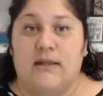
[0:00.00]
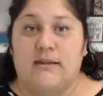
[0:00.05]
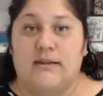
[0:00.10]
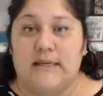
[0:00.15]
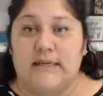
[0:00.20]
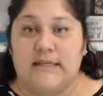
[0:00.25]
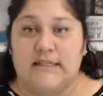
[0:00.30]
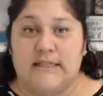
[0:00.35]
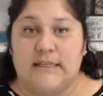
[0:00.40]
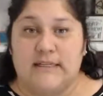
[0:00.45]

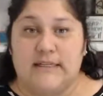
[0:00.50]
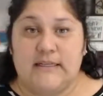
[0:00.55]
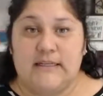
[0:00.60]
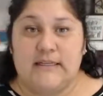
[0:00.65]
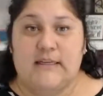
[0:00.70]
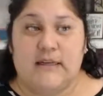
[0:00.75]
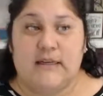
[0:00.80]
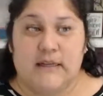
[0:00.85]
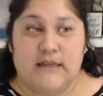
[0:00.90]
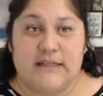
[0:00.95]
They
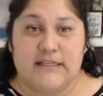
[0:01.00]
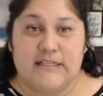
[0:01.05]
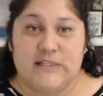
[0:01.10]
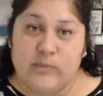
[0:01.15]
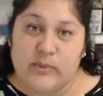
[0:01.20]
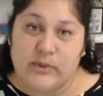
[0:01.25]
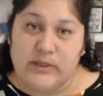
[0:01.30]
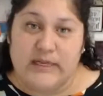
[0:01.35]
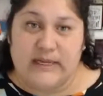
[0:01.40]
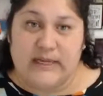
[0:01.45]
didn't
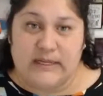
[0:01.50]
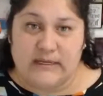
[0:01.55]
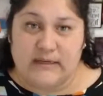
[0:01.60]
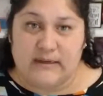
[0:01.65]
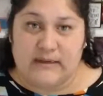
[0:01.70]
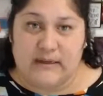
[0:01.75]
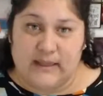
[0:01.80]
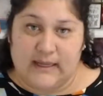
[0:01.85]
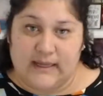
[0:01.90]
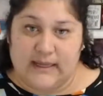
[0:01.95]

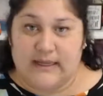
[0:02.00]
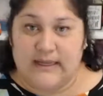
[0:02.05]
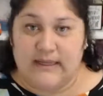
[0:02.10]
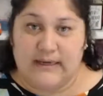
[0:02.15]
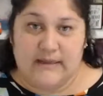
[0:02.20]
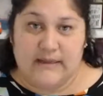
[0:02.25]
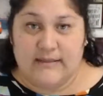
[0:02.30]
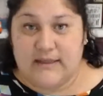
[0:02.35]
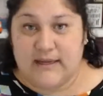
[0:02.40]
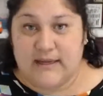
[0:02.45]
explain like
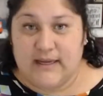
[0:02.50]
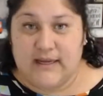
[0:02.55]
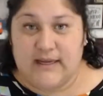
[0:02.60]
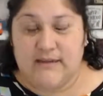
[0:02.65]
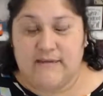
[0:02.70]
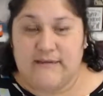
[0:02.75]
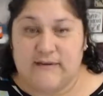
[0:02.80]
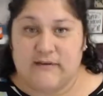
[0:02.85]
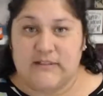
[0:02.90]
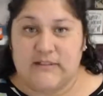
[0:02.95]
anything,
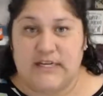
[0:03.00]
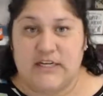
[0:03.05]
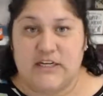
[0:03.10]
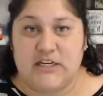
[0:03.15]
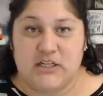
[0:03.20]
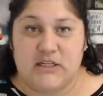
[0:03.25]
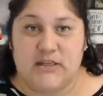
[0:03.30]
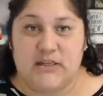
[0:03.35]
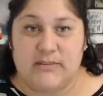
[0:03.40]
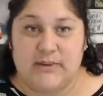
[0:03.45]
any
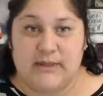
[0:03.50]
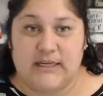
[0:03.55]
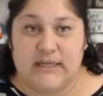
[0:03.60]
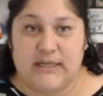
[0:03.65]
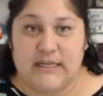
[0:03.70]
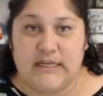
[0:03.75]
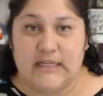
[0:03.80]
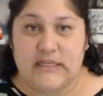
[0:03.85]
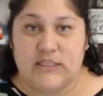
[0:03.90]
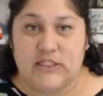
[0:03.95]
foundation in the
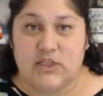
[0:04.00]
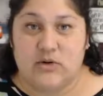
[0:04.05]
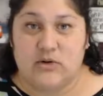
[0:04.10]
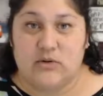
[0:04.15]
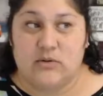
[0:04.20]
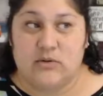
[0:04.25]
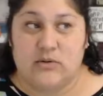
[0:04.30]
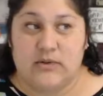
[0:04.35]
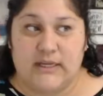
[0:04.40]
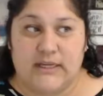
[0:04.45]
beginning,
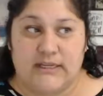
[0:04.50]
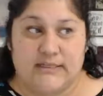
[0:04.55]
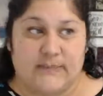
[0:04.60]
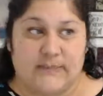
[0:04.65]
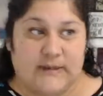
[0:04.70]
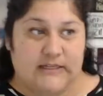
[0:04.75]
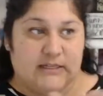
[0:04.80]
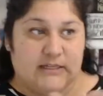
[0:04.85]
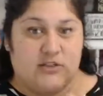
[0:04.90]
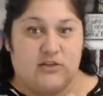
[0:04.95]
so they
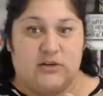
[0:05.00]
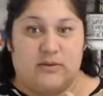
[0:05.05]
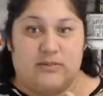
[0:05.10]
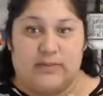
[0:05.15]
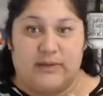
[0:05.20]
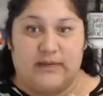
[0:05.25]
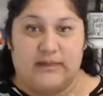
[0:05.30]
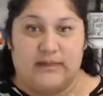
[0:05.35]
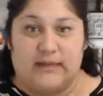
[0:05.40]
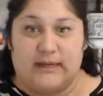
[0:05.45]
expected you to
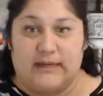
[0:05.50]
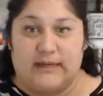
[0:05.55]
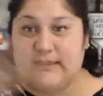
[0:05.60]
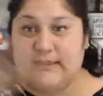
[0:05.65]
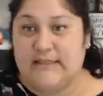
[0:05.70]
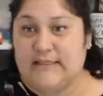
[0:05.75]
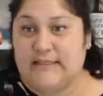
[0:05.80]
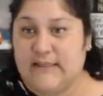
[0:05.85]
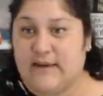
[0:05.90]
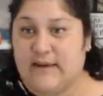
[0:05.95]
be at like
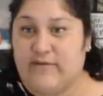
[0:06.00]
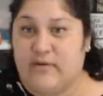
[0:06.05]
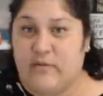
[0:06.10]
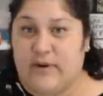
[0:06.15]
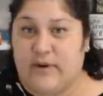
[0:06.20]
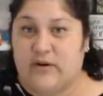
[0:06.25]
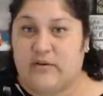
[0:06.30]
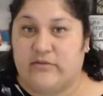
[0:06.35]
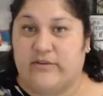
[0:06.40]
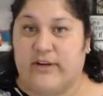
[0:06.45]
this level
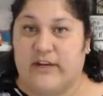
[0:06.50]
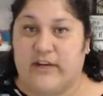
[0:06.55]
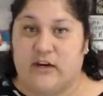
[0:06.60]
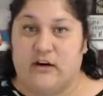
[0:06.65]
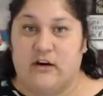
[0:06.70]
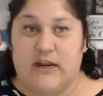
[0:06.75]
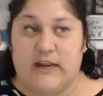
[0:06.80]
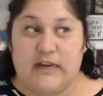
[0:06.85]
way over here,